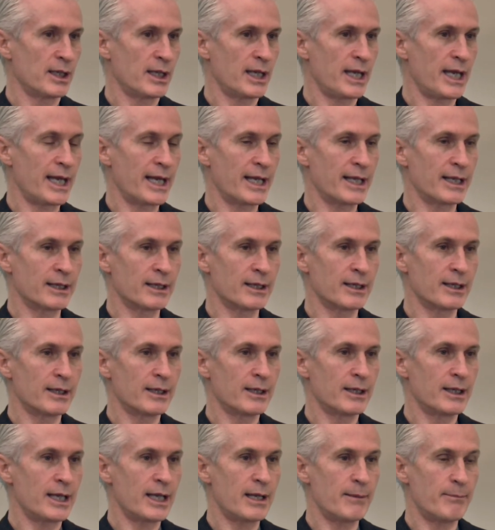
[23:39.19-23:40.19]
And
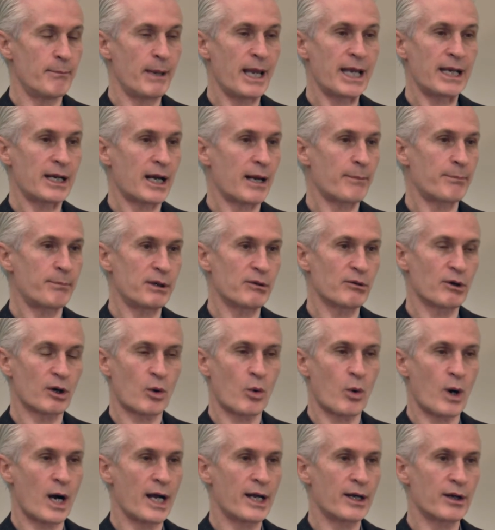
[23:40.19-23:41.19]
it may not be
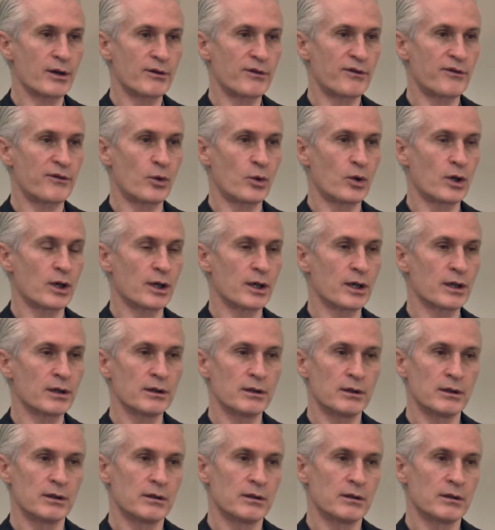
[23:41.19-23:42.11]
required for